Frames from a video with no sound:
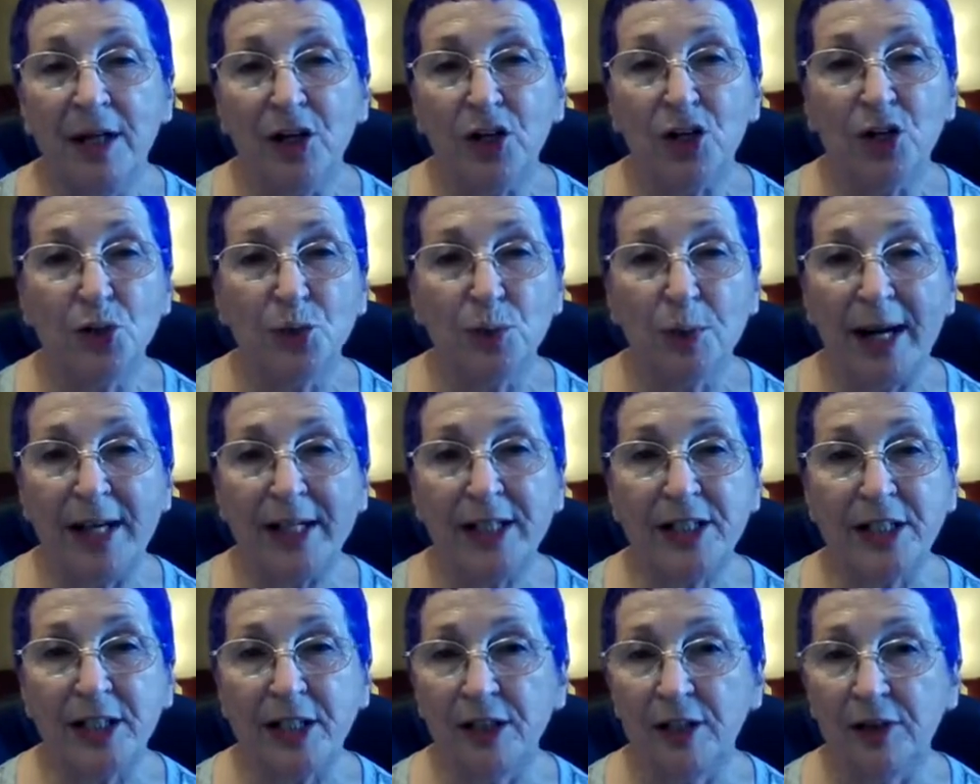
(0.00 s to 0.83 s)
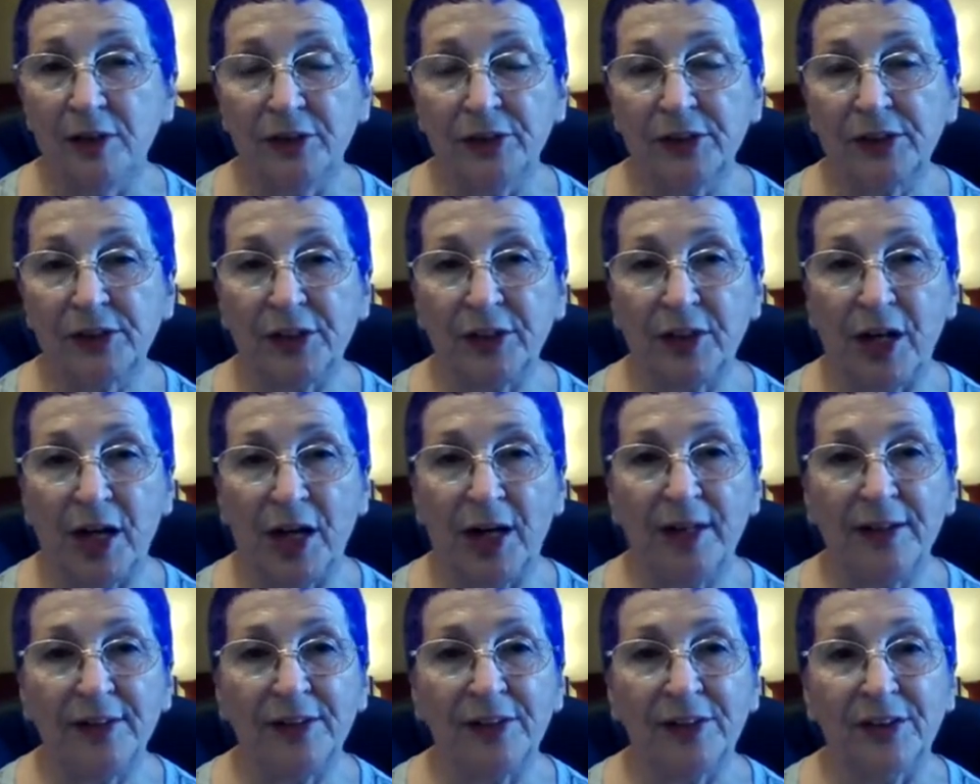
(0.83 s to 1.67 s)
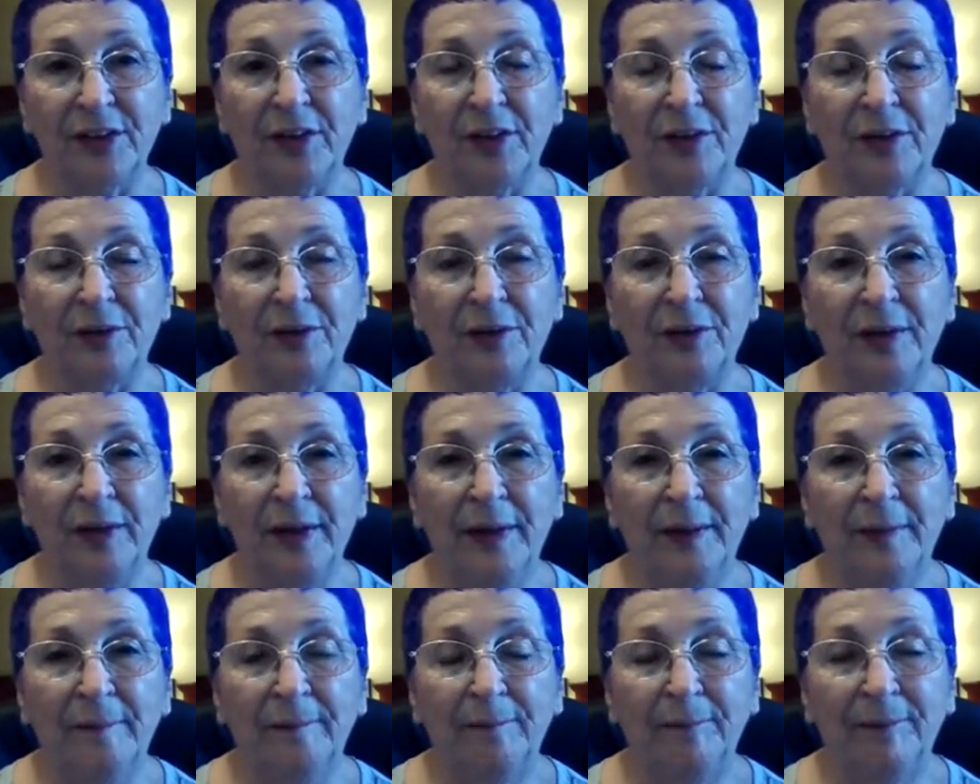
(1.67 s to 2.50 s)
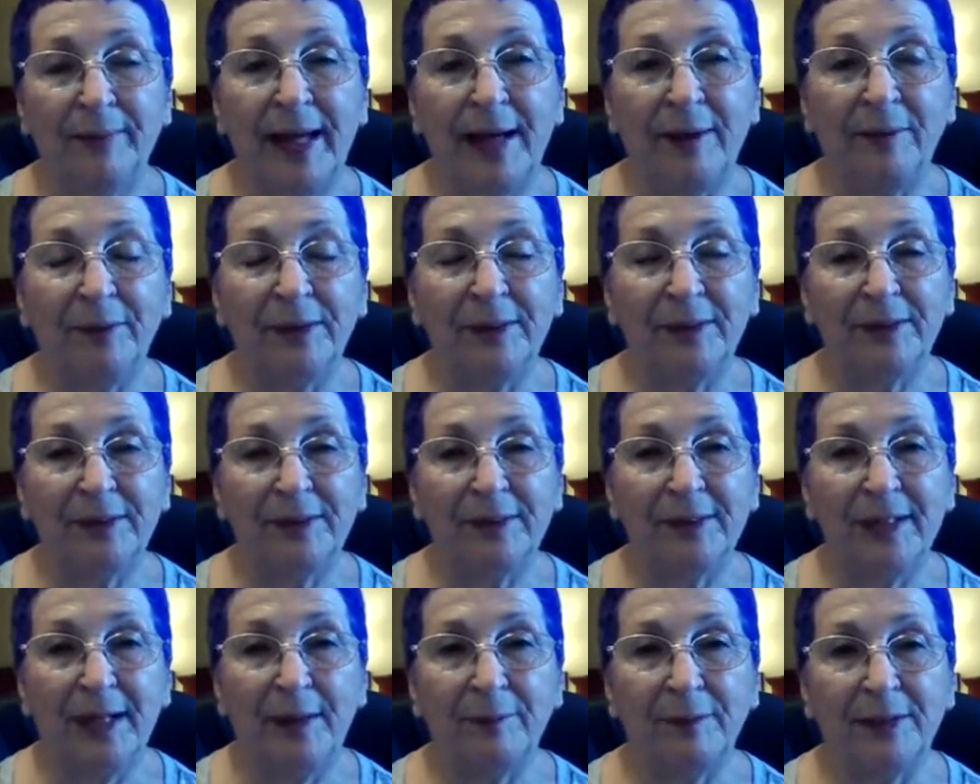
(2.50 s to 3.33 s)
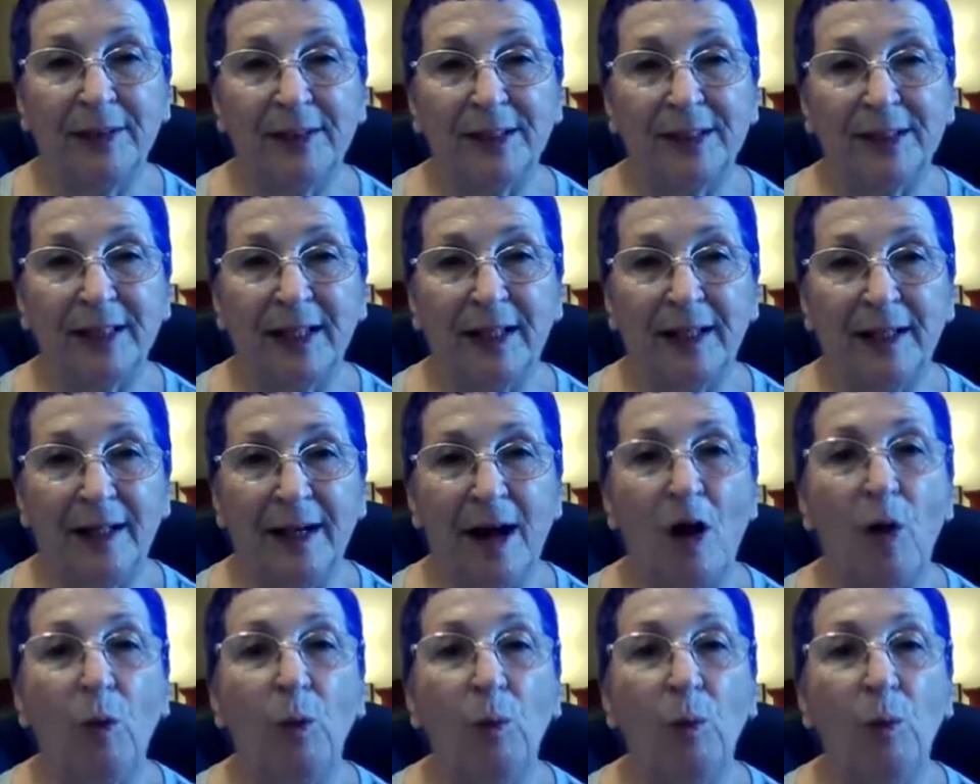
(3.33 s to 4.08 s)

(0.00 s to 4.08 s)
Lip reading: great coleslaw. So that was a